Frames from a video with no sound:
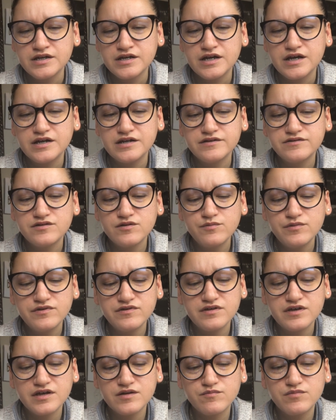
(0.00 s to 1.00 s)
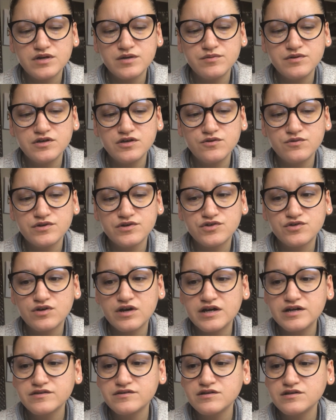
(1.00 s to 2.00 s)
And it's almost like maybe you were
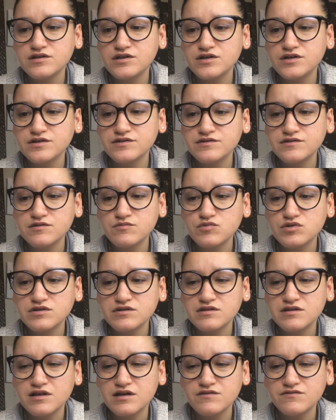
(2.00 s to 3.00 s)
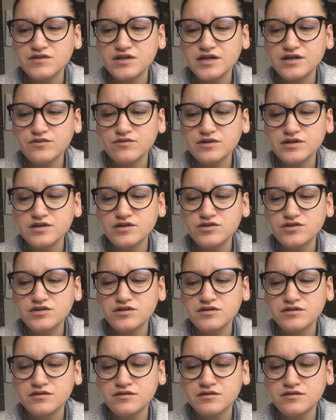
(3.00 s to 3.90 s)
trying to learn someone's love language.